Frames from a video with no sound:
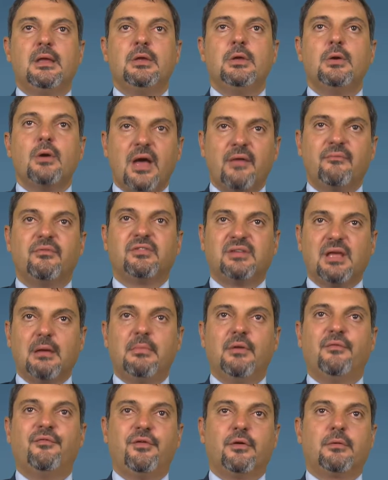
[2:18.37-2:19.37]
you have
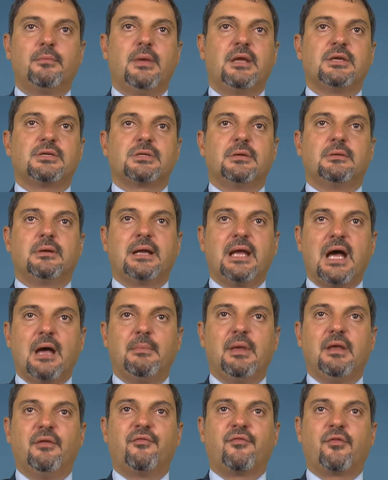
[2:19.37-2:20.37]
some information
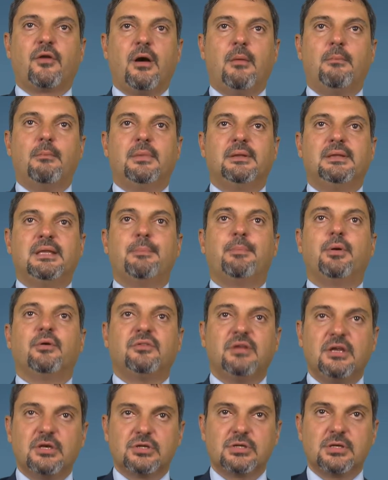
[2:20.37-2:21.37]
coming from the
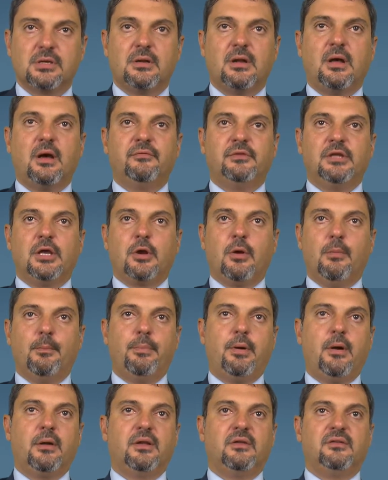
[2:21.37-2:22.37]
position of the
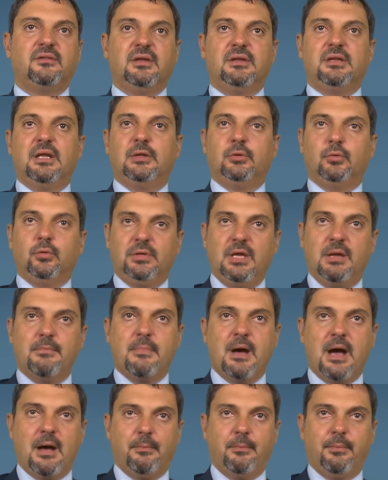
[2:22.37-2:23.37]
components in the 2D
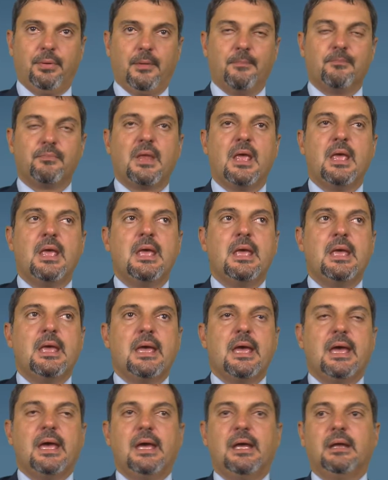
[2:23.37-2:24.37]
map.
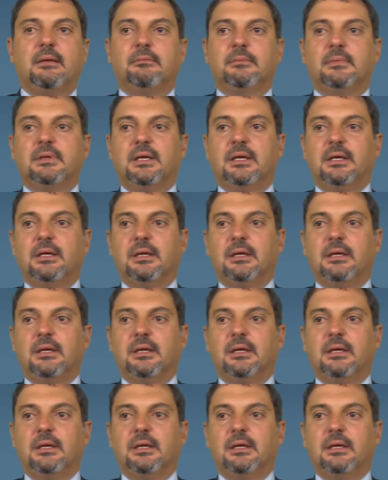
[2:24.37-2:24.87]
And